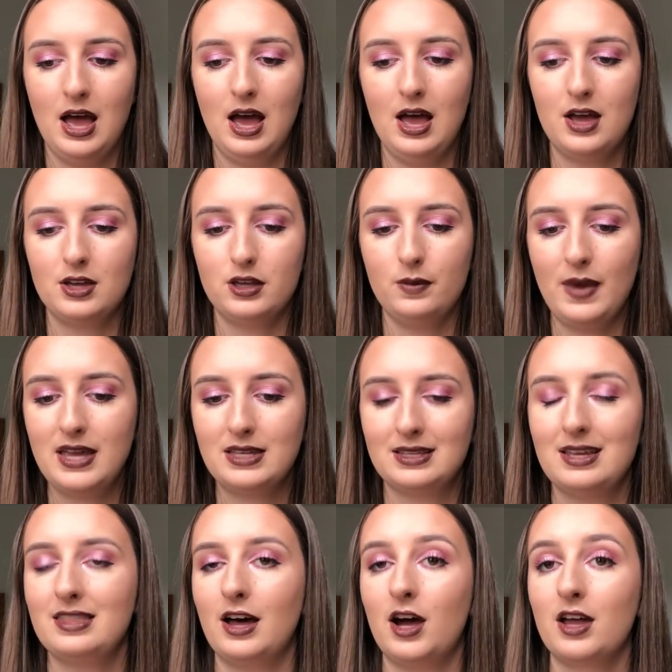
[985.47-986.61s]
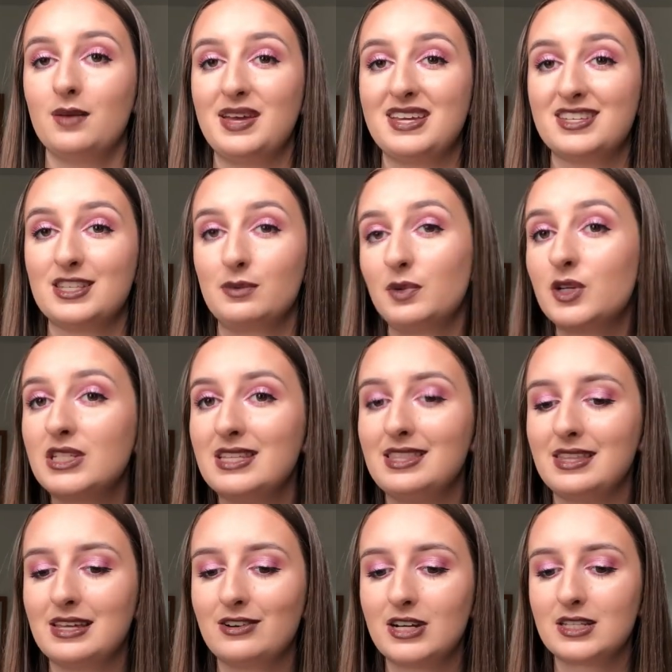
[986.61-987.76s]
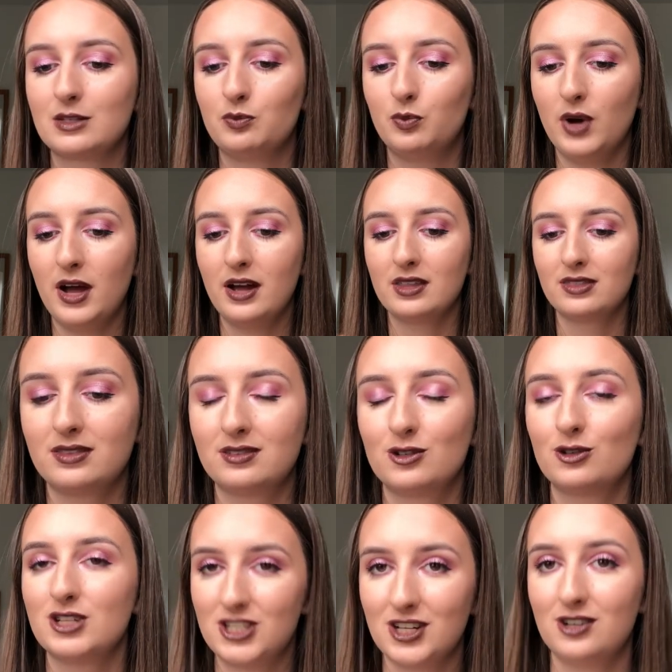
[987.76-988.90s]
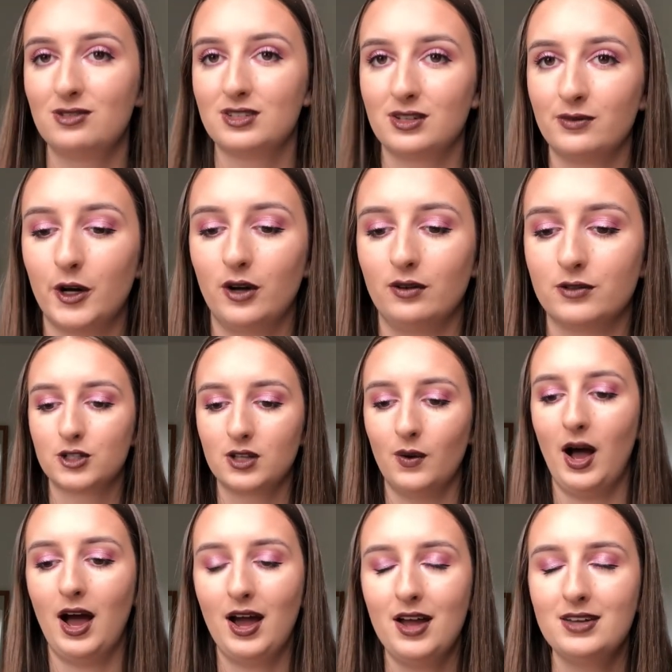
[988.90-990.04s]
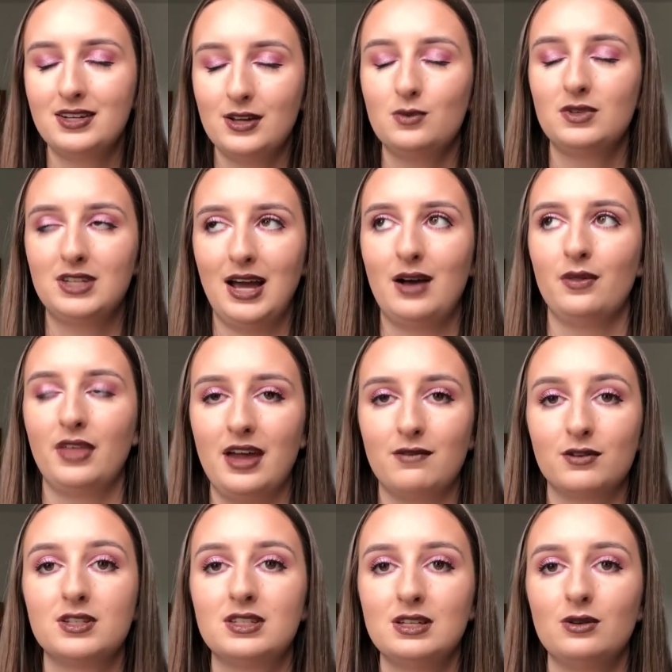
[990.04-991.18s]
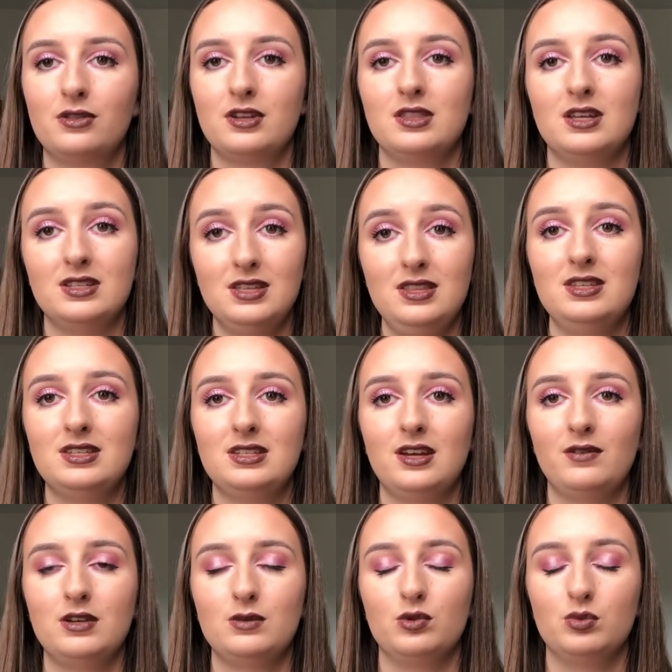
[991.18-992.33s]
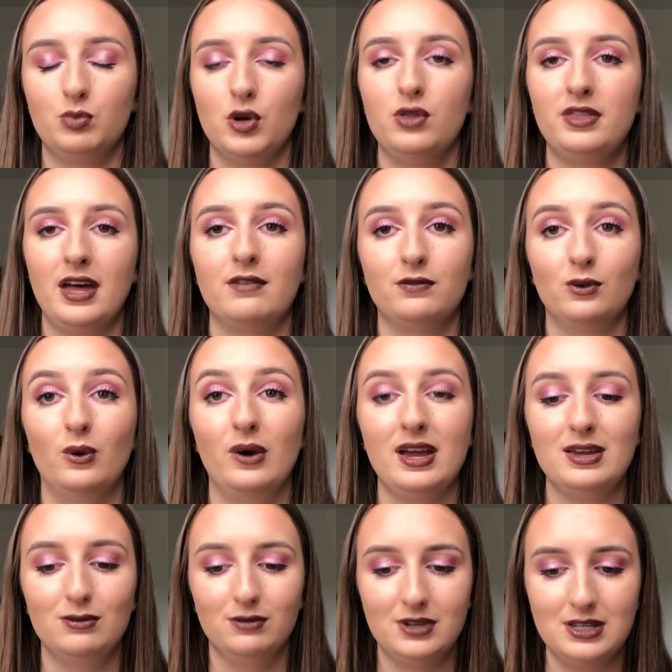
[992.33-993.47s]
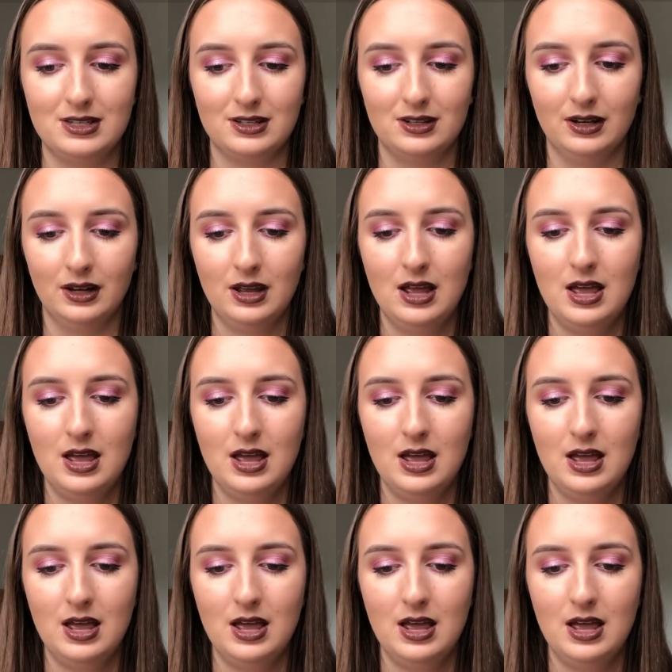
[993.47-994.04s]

Uh, you may say that I am a conspiracy theorist, but Kris Jenner is involved, so I don't doubt that every single thing that's in this series was put there for a reason.